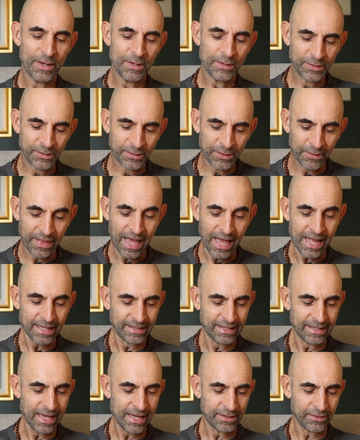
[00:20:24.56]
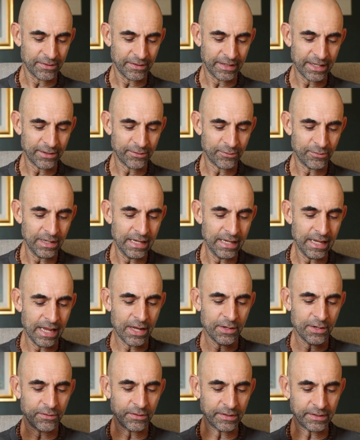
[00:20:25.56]
So that's it. So that's really
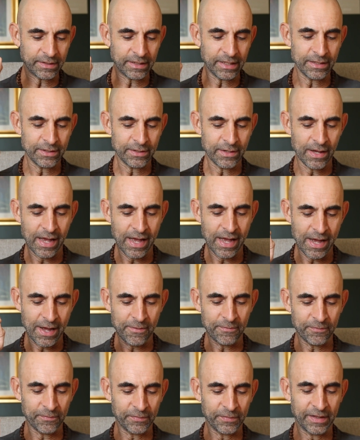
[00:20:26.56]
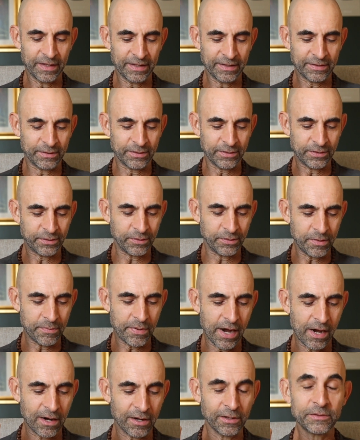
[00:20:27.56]
interesting. This is three
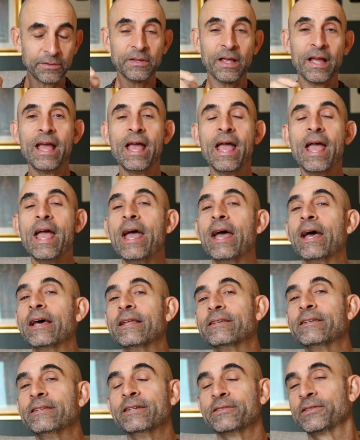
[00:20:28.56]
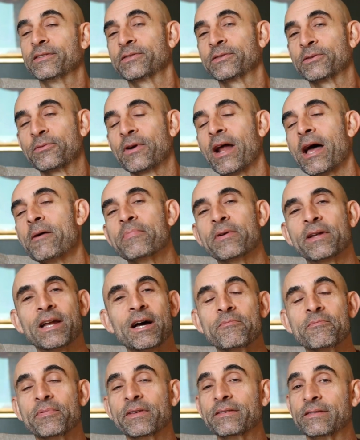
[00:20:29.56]
parallels. And, you know, just to wrap it
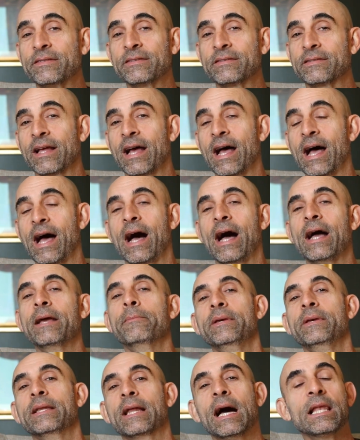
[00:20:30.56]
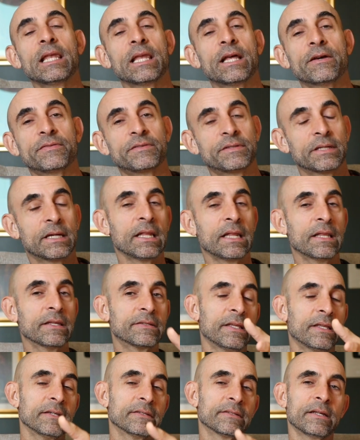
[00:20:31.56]
up, it's just, I mean, I love studying
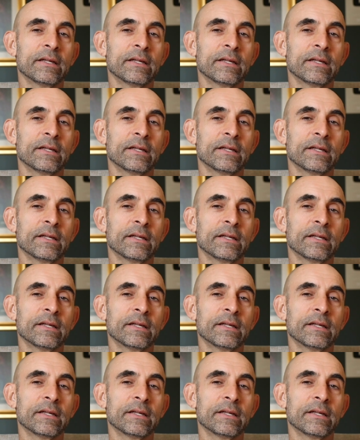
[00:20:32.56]
these things.